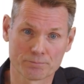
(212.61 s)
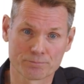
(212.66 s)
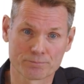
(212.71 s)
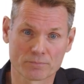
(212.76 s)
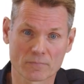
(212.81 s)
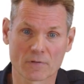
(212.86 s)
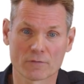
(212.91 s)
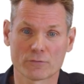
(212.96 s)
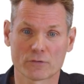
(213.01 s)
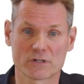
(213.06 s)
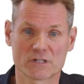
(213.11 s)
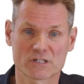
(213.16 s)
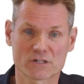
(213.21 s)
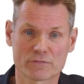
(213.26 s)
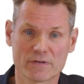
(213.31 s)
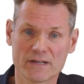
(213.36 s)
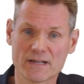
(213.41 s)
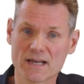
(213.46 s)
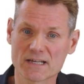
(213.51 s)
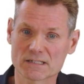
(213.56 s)
For the
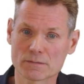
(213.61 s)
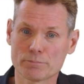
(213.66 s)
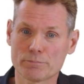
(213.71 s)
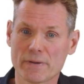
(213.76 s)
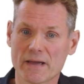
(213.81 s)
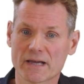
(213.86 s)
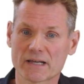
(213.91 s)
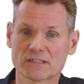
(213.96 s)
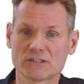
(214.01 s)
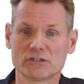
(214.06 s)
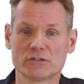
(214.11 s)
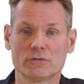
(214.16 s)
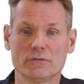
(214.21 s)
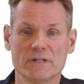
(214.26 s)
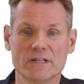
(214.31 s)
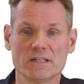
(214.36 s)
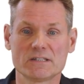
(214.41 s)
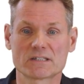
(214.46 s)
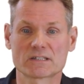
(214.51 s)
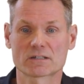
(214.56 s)
SquidAsm package, you
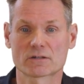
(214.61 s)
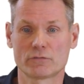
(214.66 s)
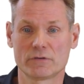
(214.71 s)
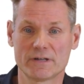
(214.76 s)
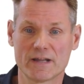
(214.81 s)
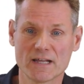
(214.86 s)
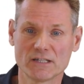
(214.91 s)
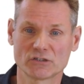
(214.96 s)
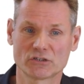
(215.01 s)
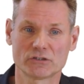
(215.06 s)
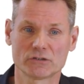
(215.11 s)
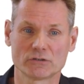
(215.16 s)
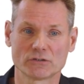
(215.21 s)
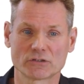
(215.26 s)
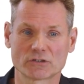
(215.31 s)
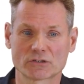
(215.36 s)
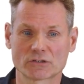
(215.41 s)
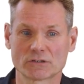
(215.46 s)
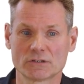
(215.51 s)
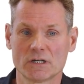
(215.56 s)
need credentials
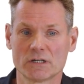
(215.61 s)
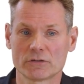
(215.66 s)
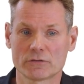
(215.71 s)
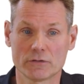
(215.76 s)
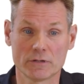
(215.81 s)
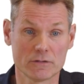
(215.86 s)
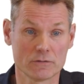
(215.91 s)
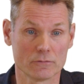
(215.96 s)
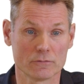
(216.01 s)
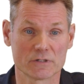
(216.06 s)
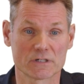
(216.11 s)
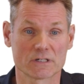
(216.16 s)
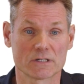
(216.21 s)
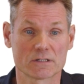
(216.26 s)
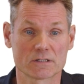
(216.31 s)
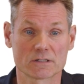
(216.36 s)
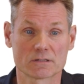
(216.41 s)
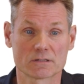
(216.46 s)
to use it.